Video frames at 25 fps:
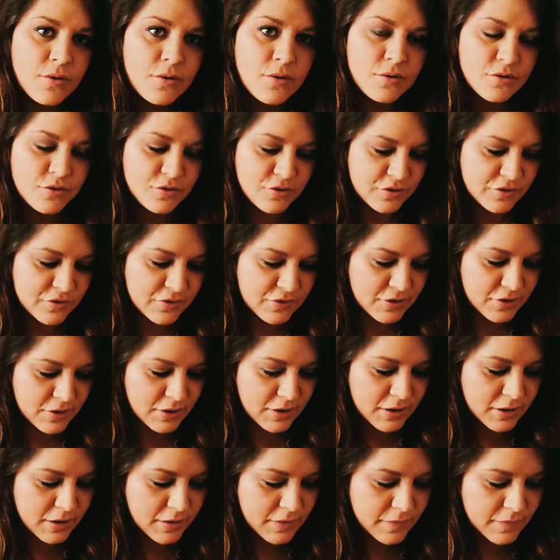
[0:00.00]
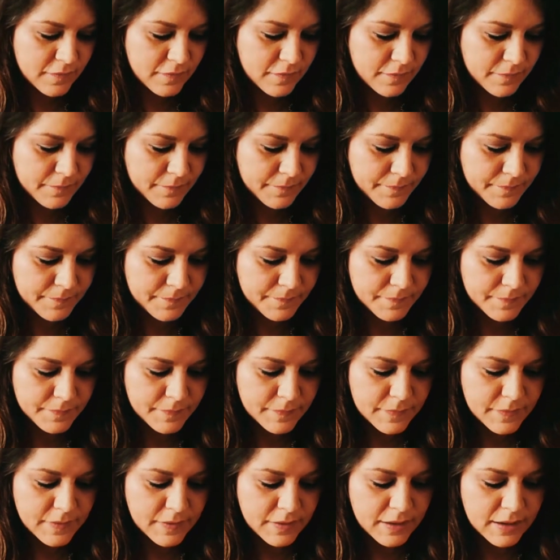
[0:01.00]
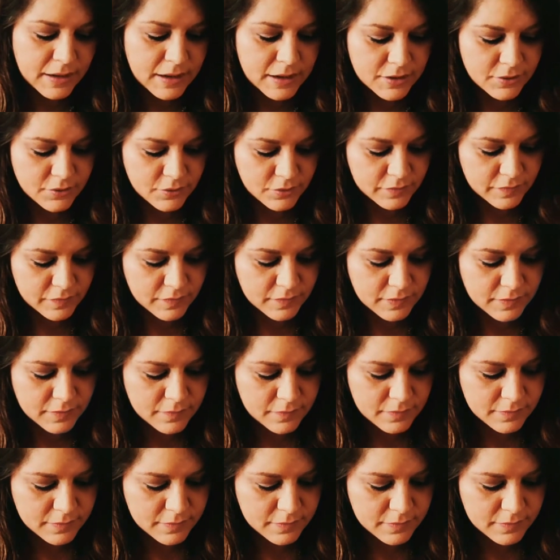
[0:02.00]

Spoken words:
or just cut and knot it.